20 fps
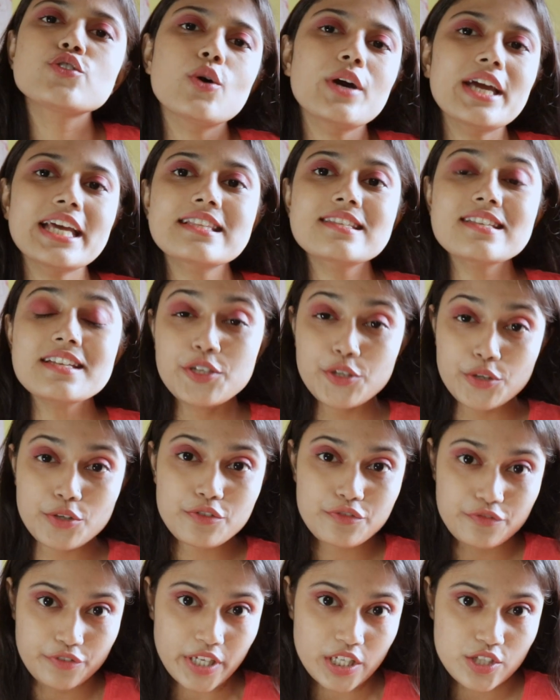So it's a
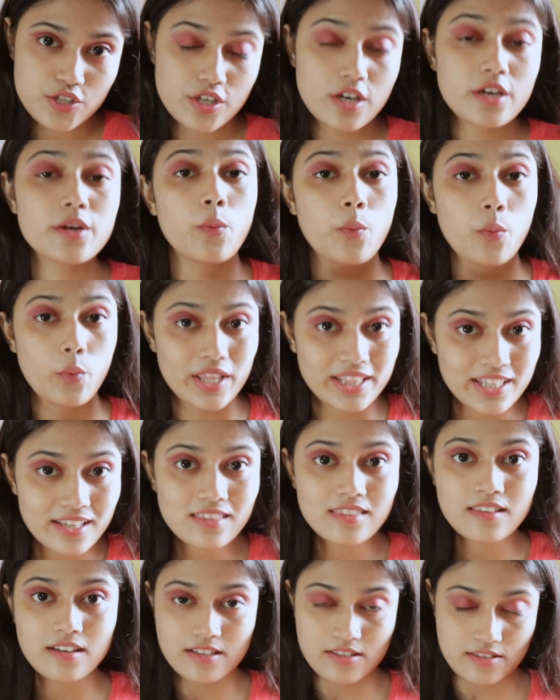new feature
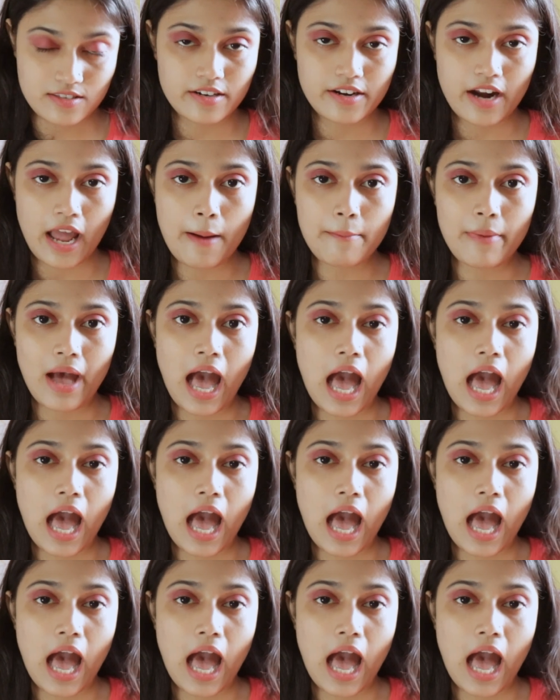within the Instagram